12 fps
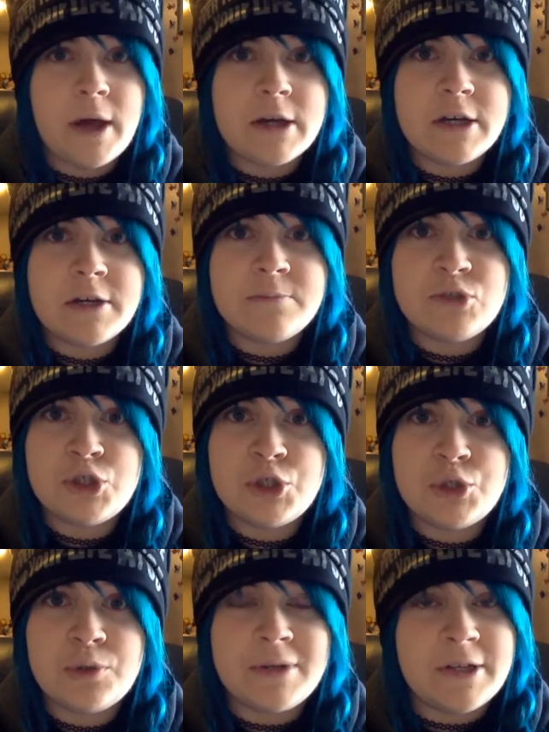welcome
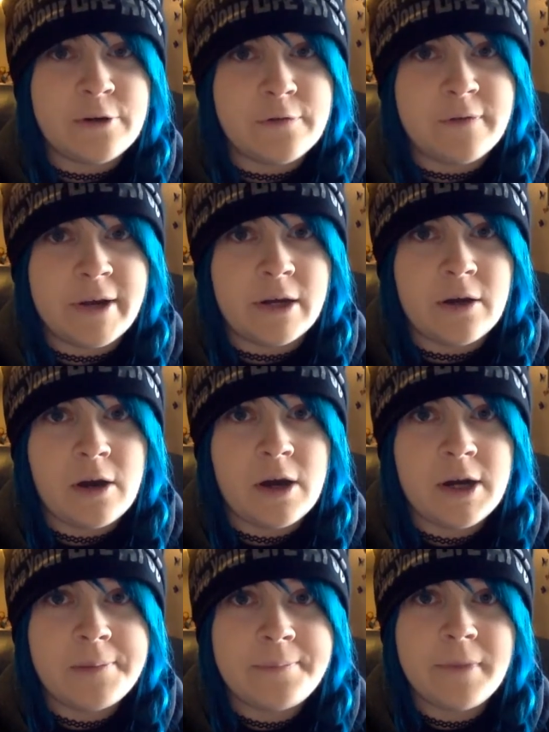to Lido Fine
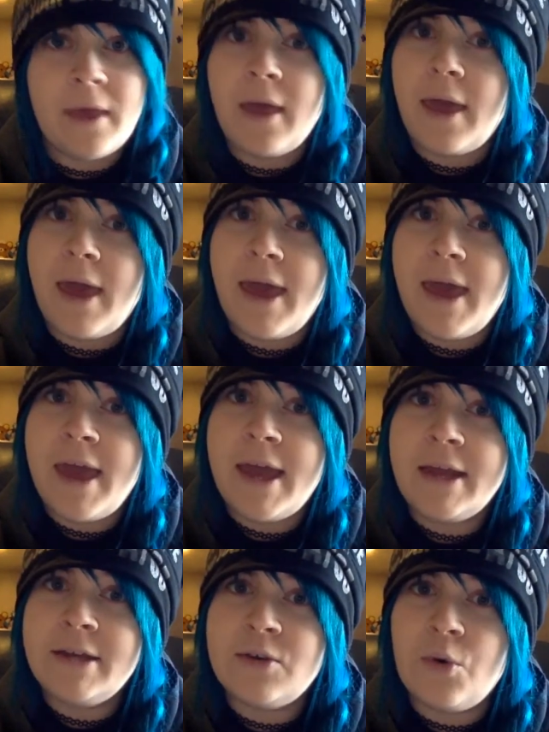Art,
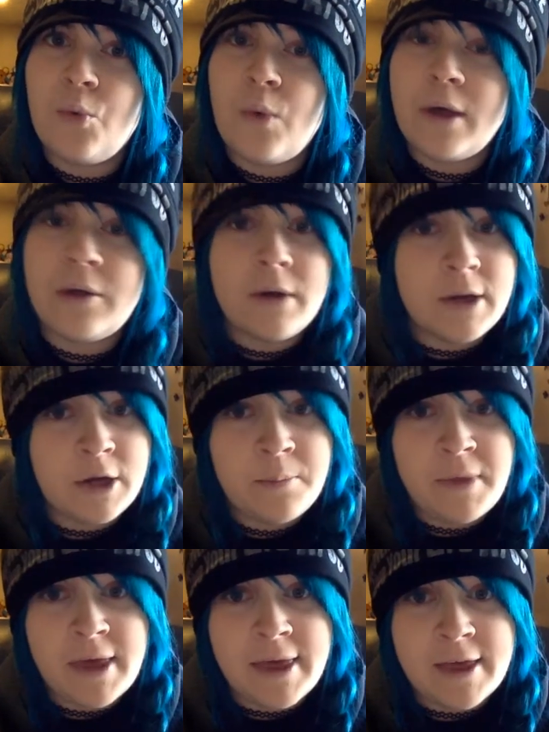and
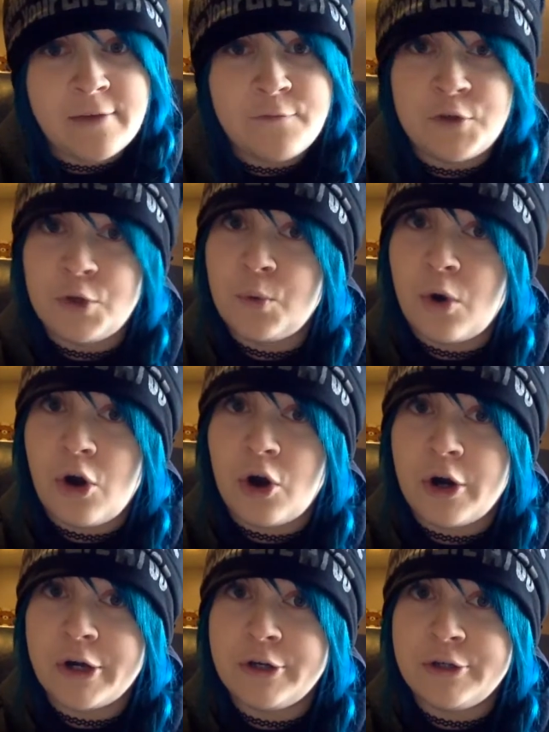welcome if you
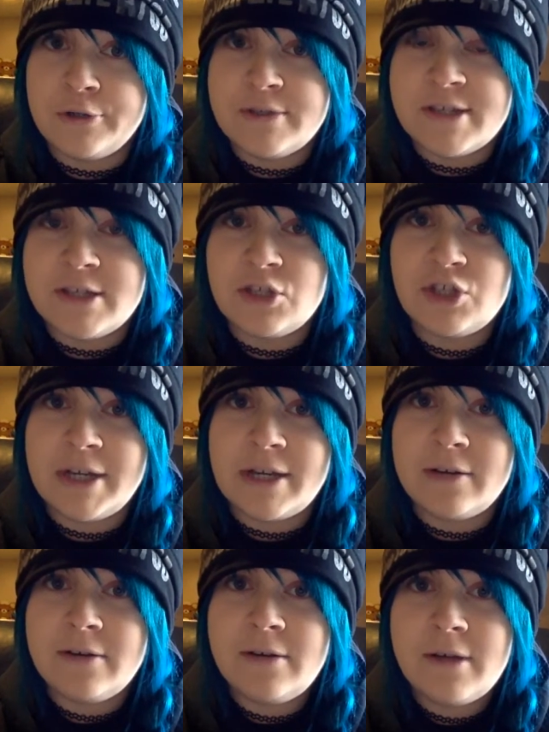are new to this
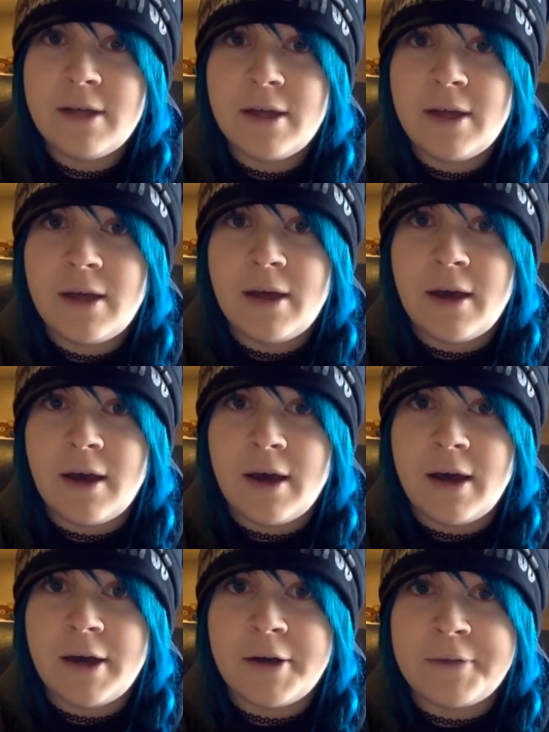channel.
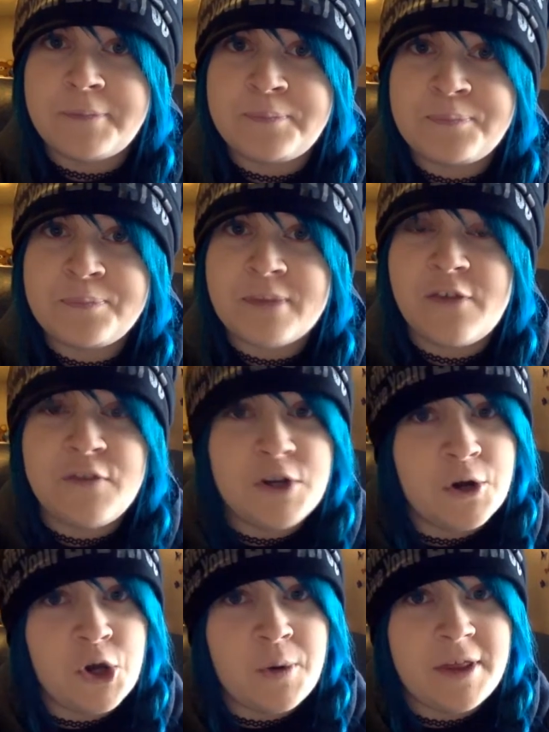Um, if you
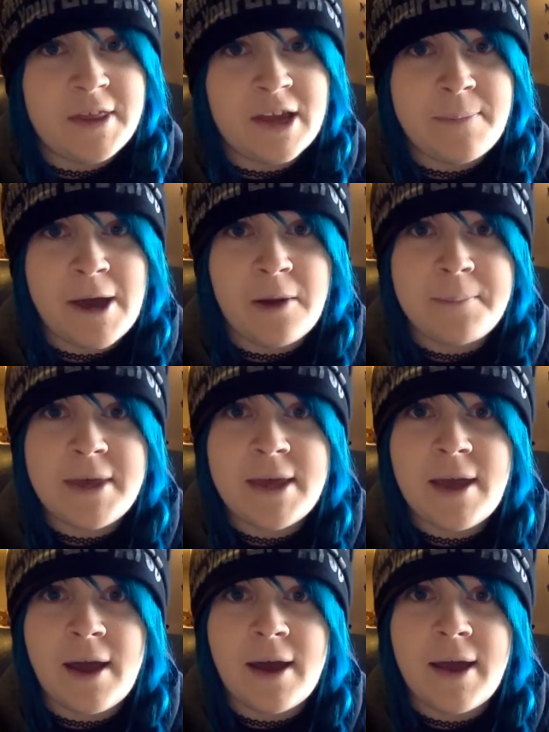don't know anything about
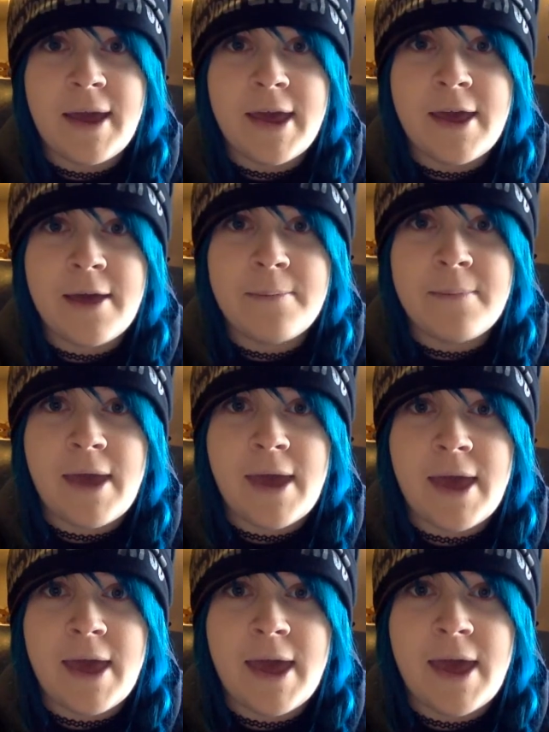me, I am
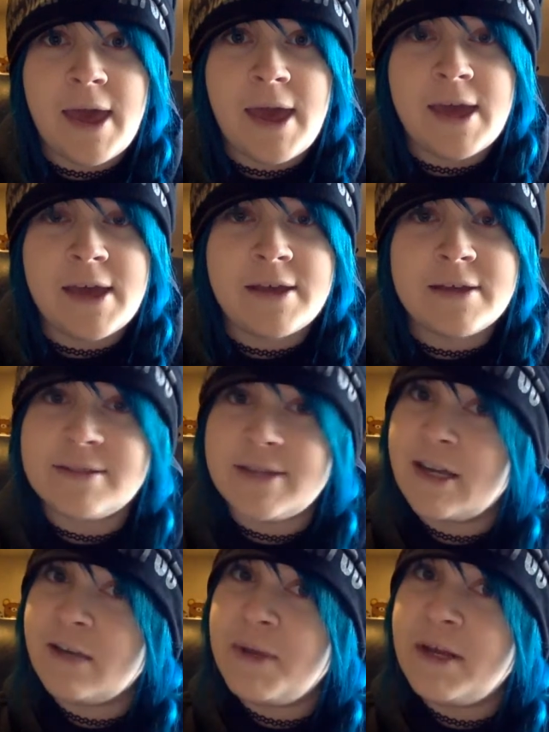a
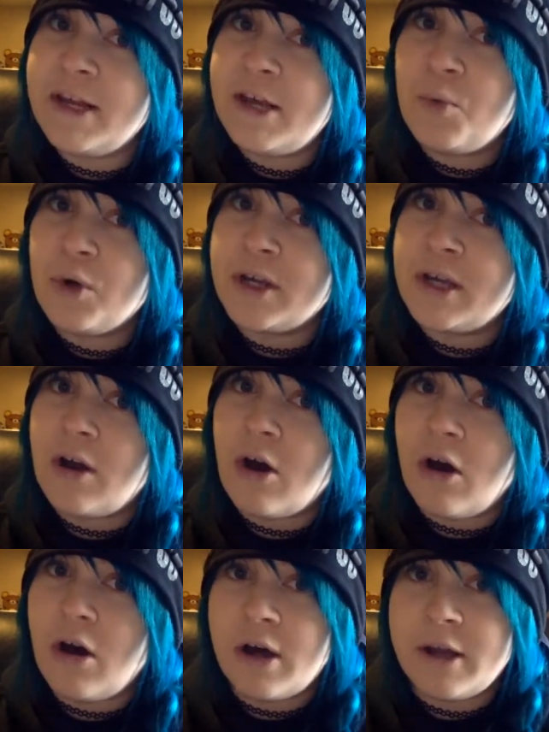psychic medium working
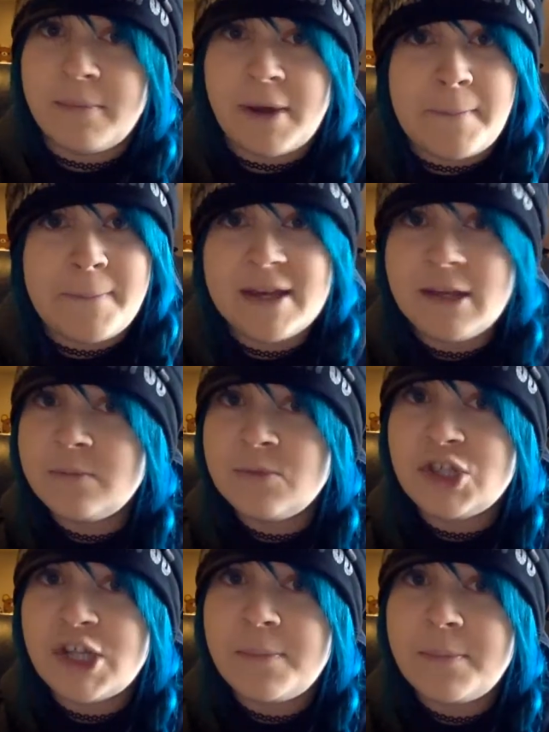on my
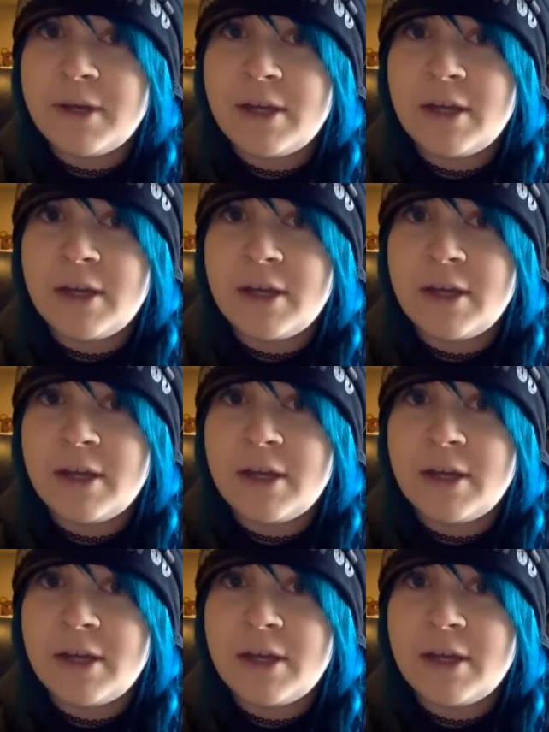mediumship